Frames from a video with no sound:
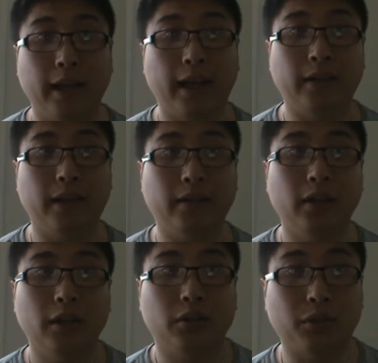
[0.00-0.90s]
And then
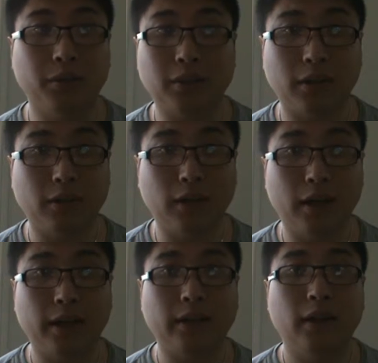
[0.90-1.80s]
3 weeks down the
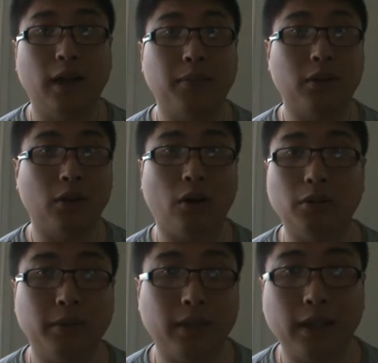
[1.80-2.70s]
line, I'm going to call
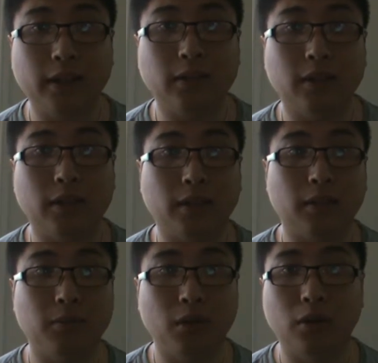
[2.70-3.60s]
them again to let
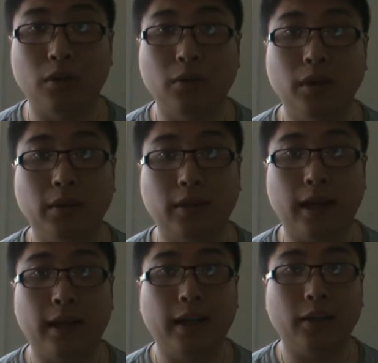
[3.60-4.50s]
them know
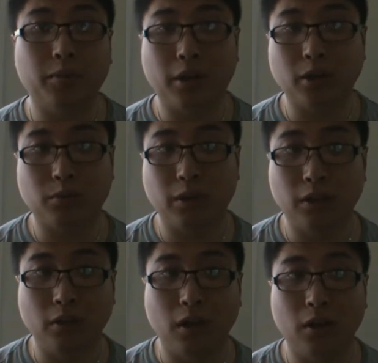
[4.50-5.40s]
that, hey, their product's
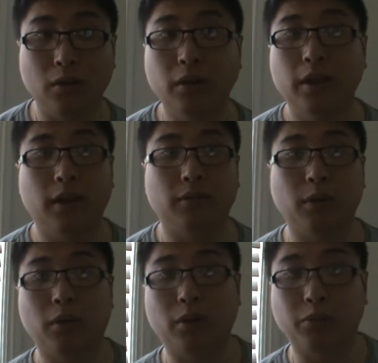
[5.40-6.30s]
running low. If they
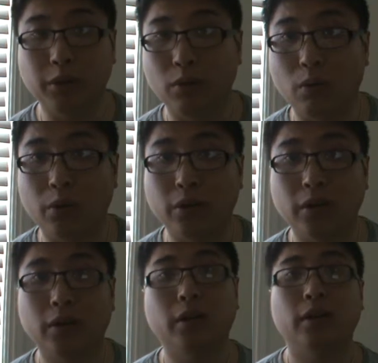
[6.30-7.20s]
want to
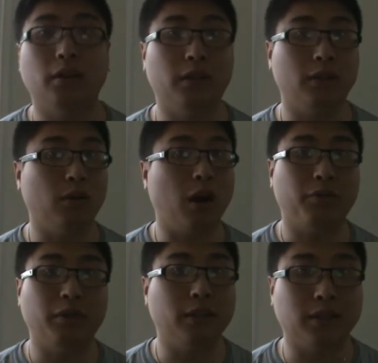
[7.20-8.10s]
reorder,
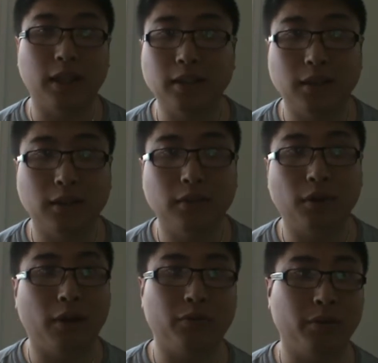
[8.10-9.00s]
offer an incentive,
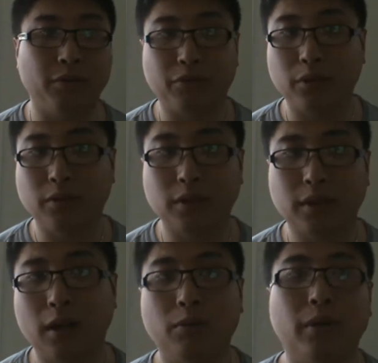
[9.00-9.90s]
offer a referral
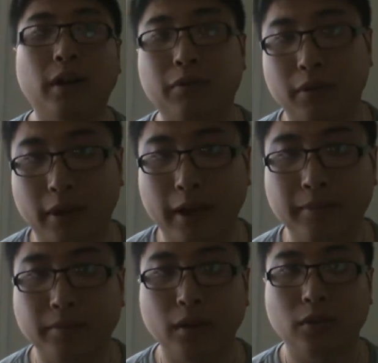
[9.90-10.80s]
discount, whatever,
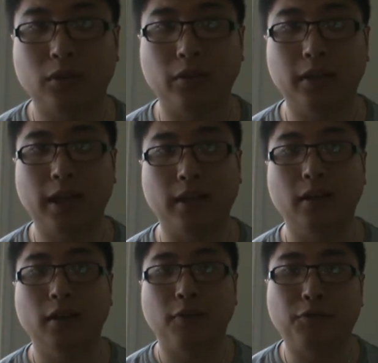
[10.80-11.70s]
right? So again,
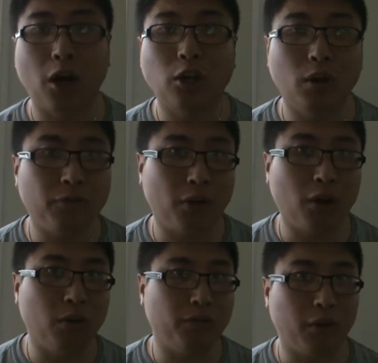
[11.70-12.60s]
follow
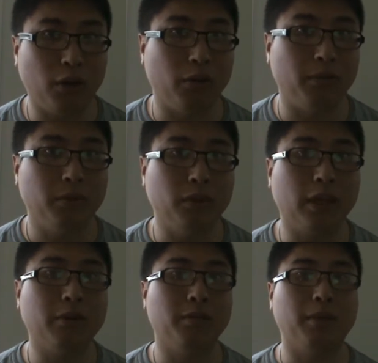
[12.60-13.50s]
up. You
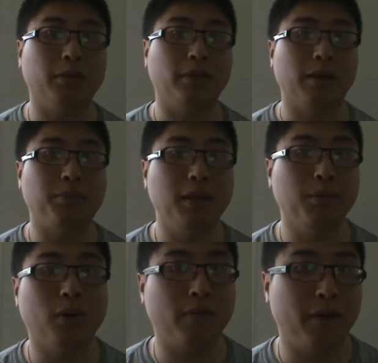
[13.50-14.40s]
got to remember that
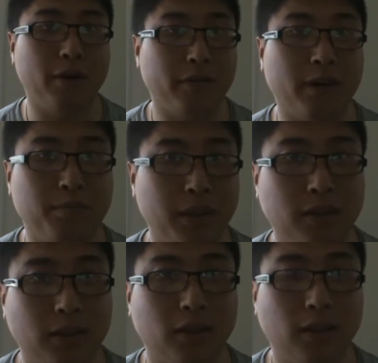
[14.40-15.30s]
people are very, very
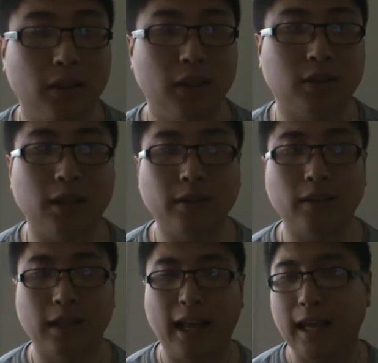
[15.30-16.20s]
busy. It's not
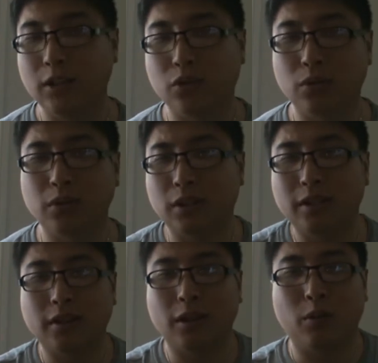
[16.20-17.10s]
that they hate you. It's not
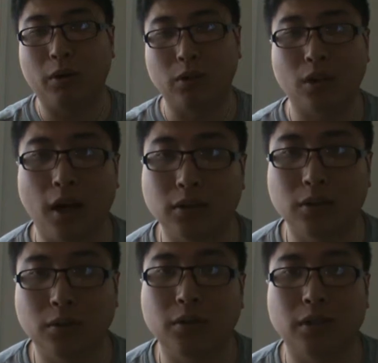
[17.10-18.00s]
that they don't want to talk
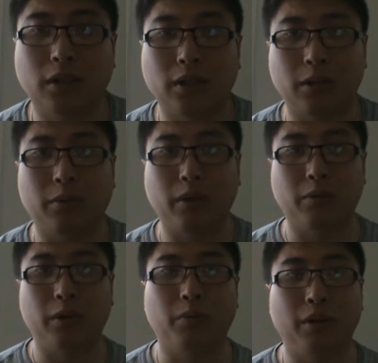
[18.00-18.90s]
to you. And it's not that they want to
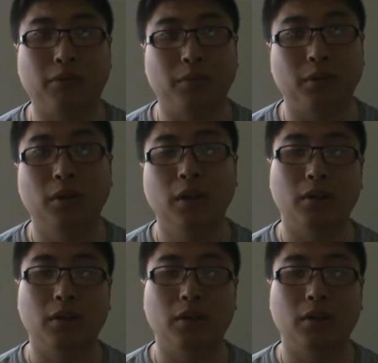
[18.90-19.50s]
run away from you.